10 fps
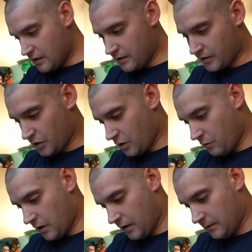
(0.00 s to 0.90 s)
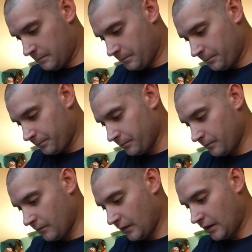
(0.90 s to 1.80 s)
So
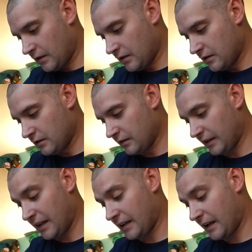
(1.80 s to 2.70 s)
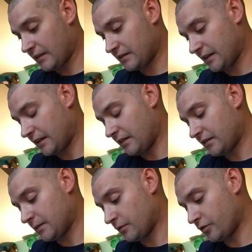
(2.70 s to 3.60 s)
like I said here,
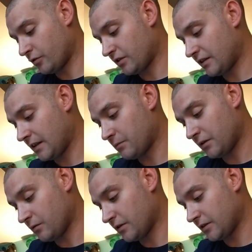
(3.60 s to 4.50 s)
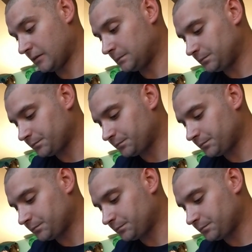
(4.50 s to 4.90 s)
it's similar to a snake, but it wasn't.